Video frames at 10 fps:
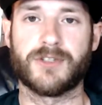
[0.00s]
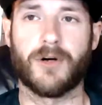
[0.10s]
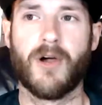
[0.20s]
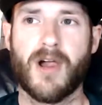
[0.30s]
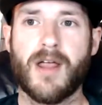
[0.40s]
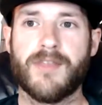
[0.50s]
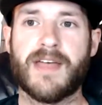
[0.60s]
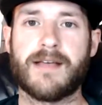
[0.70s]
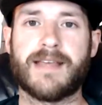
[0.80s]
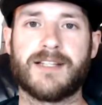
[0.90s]
So
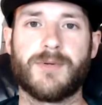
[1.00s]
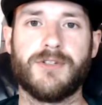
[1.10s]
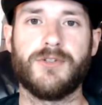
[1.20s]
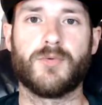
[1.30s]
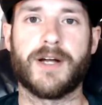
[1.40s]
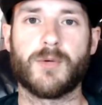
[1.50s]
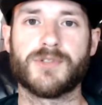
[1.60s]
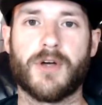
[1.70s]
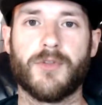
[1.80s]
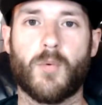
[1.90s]
that's when you knew writing
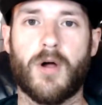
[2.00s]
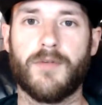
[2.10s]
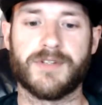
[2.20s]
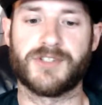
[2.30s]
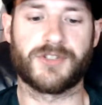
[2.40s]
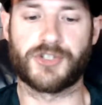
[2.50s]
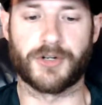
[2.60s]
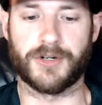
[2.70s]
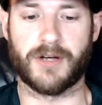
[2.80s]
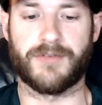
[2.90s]
was on the wall. And
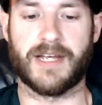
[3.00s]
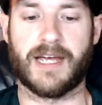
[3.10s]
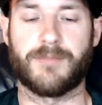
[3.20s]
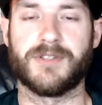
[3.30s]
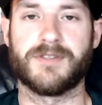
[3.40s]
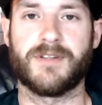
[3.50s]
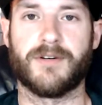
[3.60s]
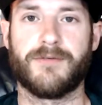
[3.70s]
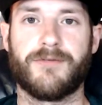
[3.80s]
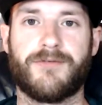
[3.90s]
sure enough, it happens,
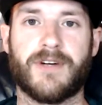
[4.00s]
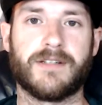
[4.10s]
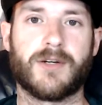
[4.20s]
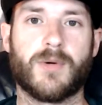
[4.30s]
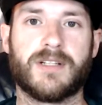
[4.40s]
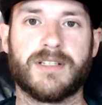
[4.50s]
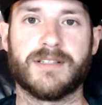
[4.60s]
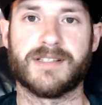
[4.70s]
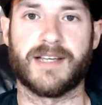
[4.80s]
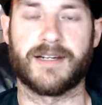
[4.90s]
fairly quickly
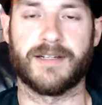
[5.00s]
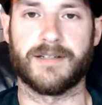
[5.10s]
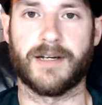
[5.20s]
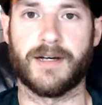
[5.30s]
in the second.